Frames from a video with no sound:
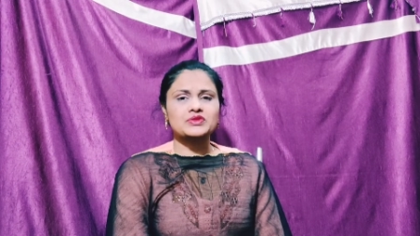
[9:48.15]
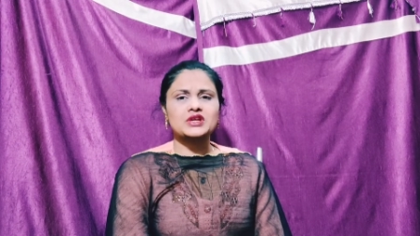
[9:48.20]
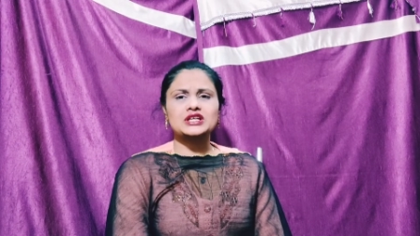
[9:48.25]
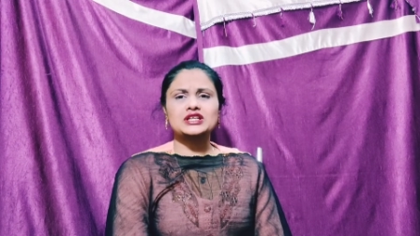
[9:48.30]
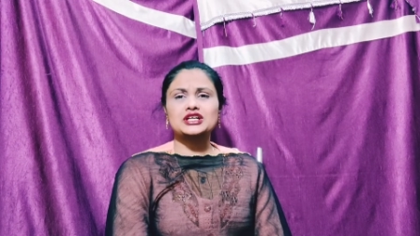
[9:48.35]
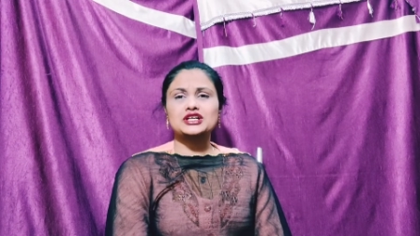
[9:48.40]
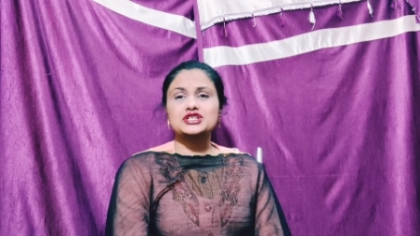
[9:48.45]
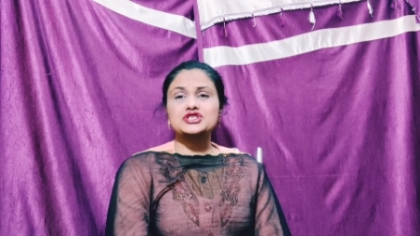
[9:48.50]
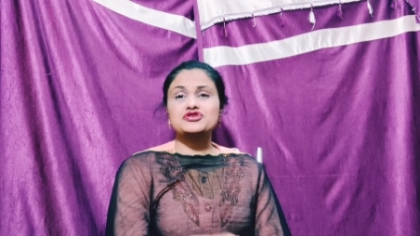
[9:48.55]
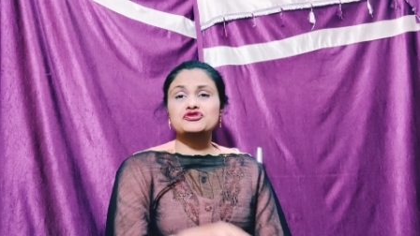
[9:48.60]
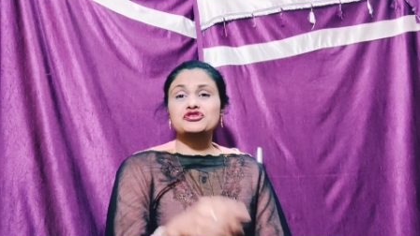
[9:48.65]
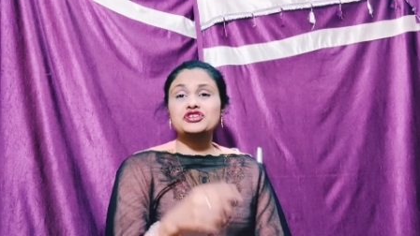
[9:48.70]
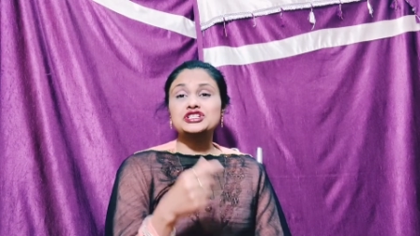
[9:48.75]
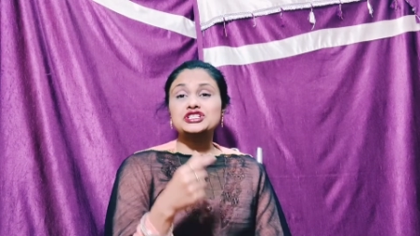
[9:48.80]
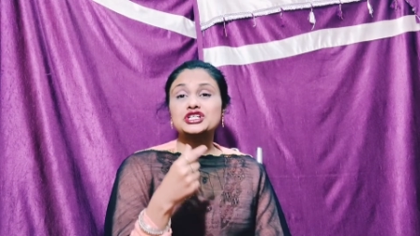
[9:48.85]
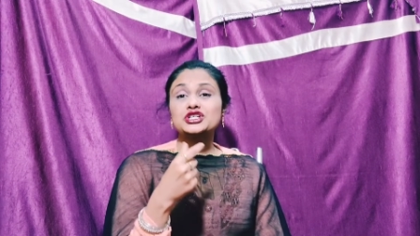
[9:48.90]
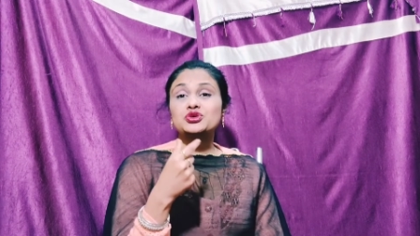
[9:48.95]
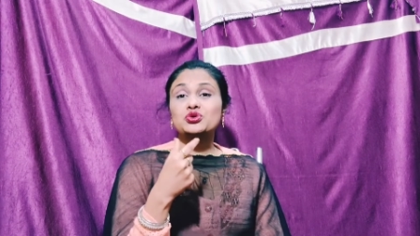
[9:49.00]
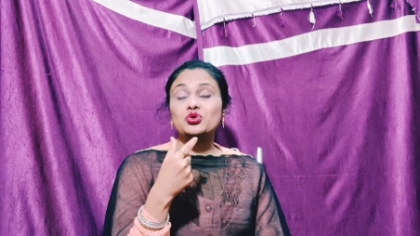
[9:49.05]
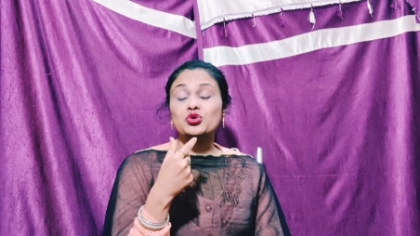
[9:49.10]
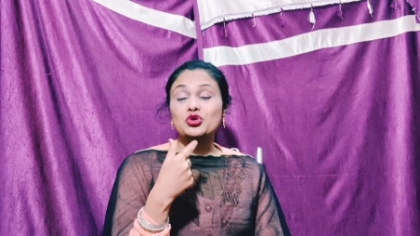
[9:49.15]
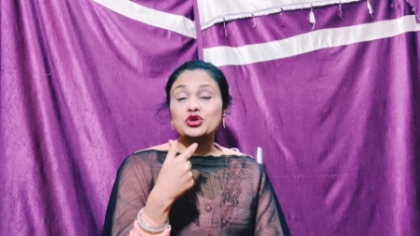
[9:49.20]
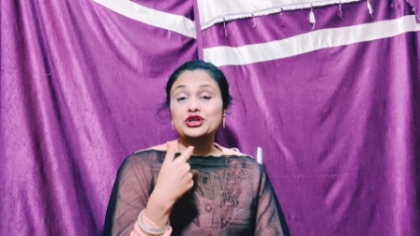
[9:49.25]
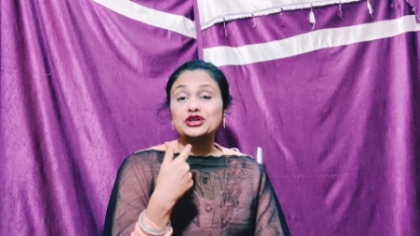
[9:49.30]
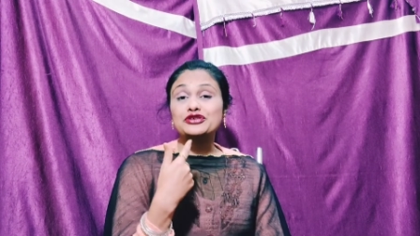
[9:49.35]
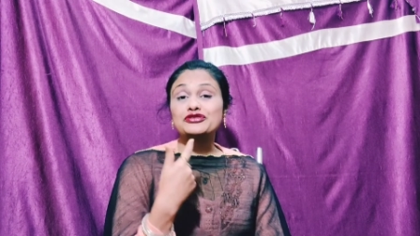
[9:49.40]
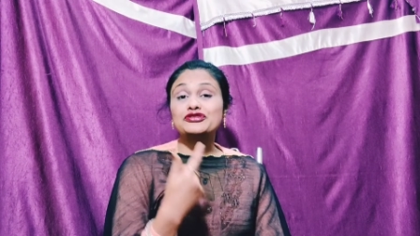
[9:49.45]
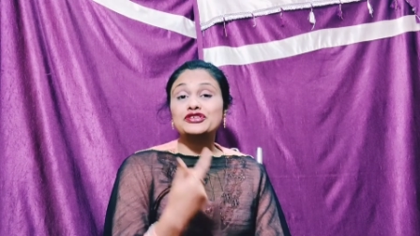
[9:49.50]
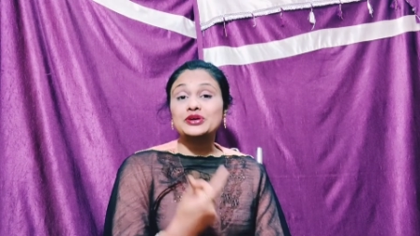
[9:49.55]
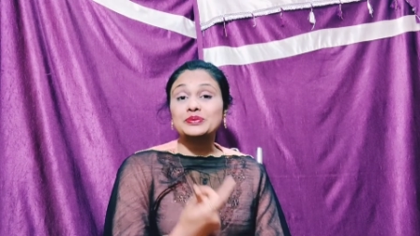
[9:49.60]
There is fetid
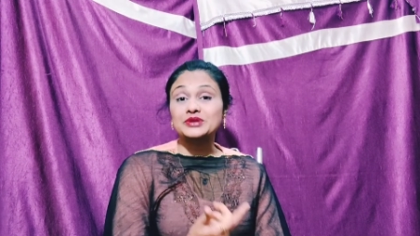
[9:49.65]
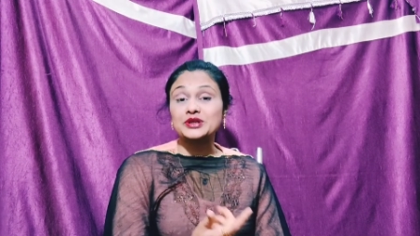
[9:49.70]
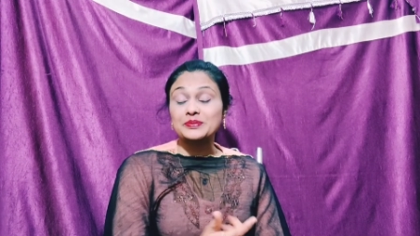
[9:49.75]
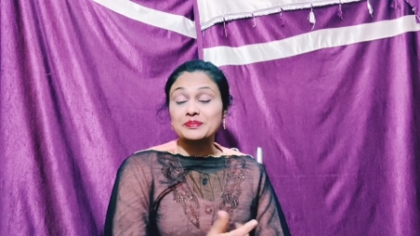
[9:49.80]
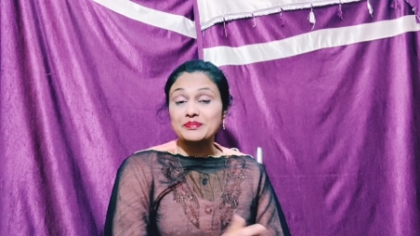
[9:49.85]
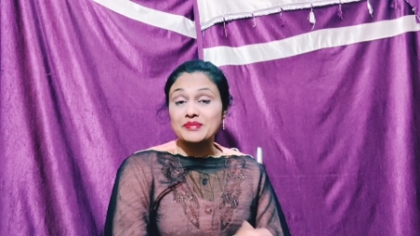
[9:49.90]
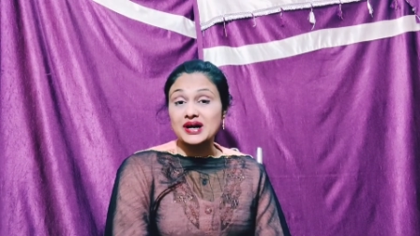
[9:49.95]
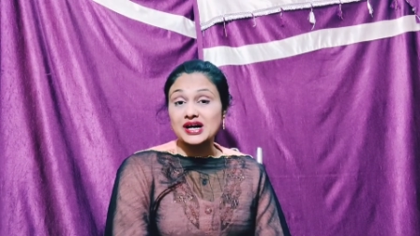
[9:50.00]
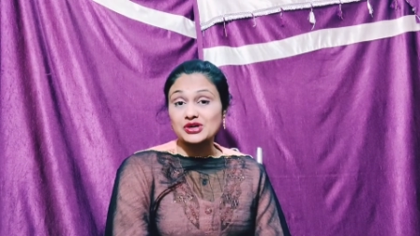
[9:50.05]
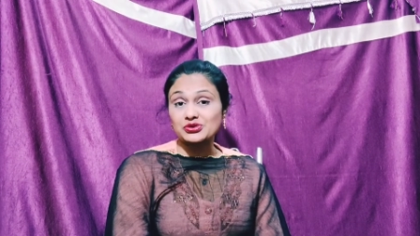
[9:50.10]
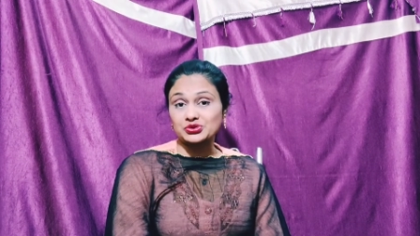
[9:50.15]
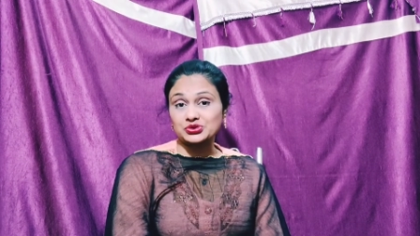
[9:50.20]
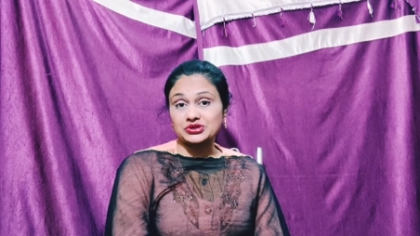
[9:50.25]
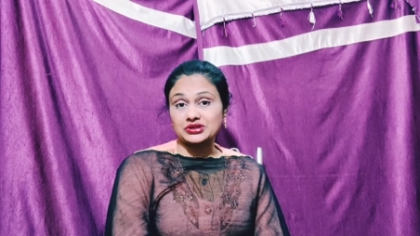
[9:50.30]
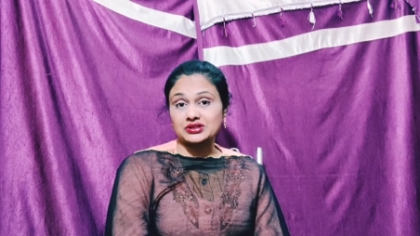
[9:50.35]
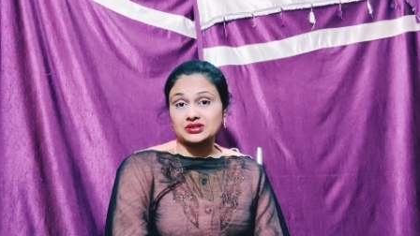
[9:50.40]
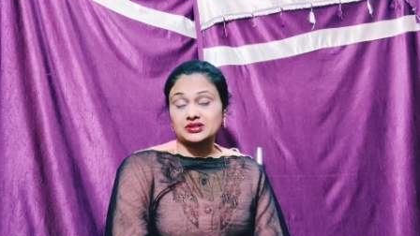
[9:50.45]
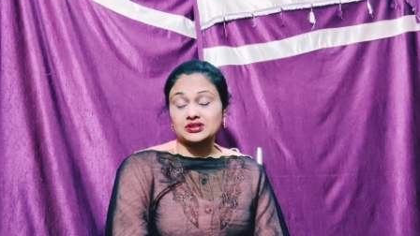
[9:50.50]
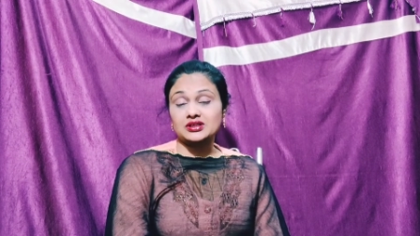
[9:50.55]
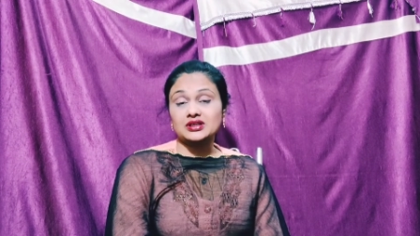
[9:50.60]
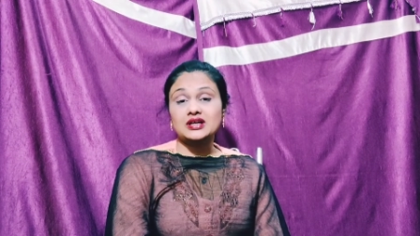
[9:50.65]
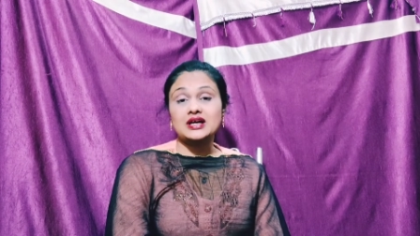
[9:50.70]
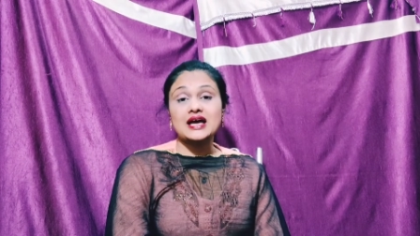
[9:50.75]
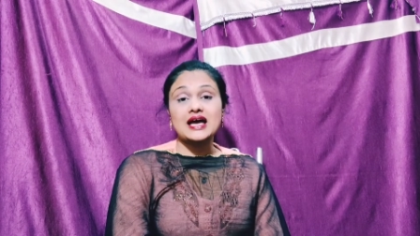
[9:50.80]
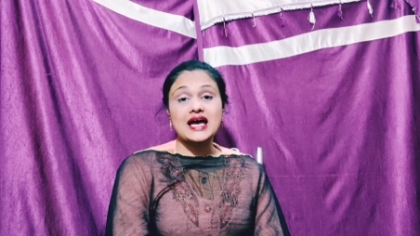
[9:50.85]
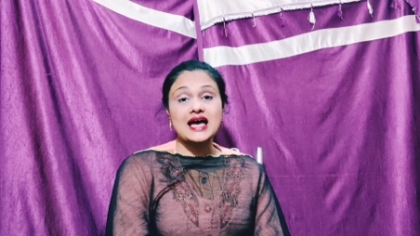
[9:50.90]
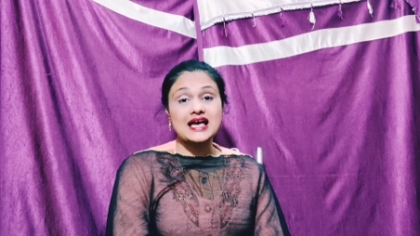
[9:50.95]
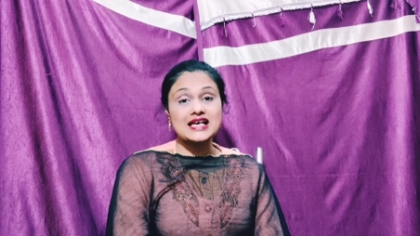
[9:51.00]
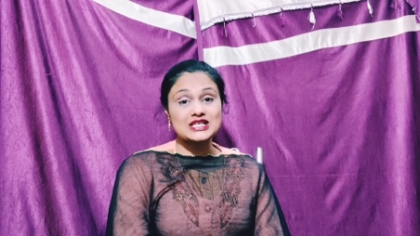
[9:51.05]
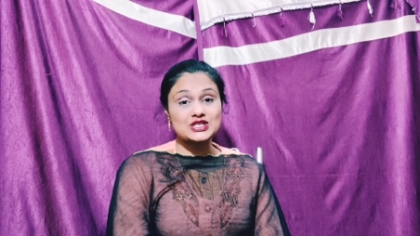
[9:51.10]
odor from the mouth
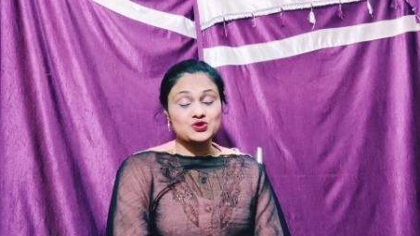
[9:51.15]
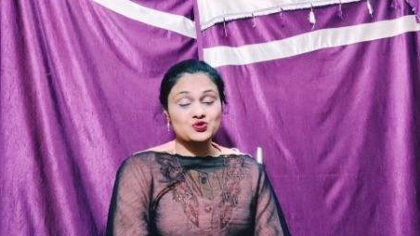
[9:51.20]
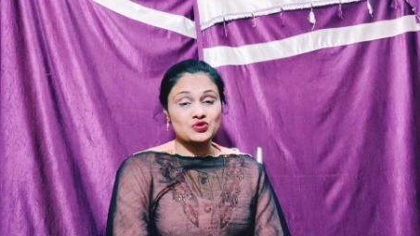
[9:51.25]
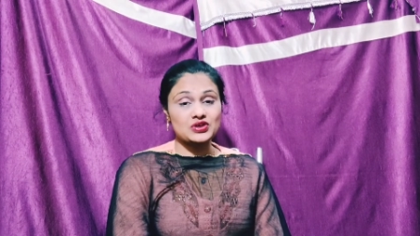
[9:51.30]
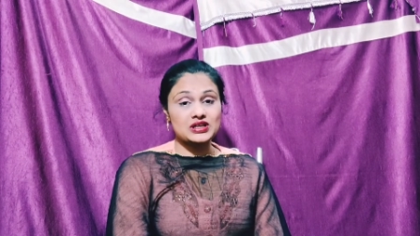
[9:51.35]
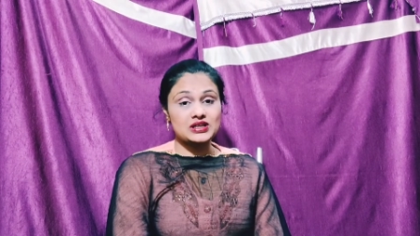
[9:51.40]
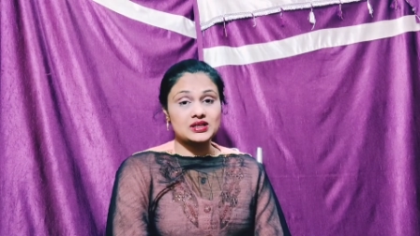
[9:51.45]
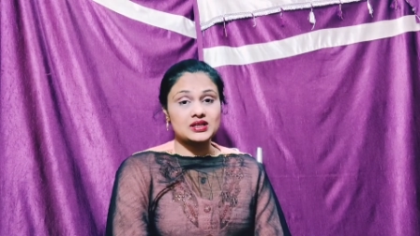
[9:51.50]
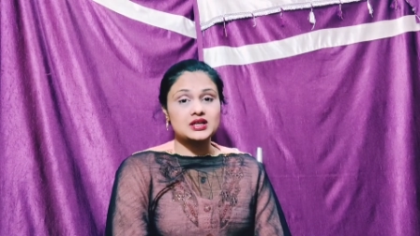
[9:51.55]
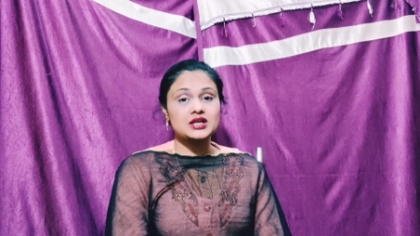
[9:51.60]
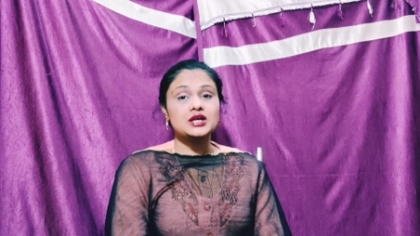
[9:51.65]
as well.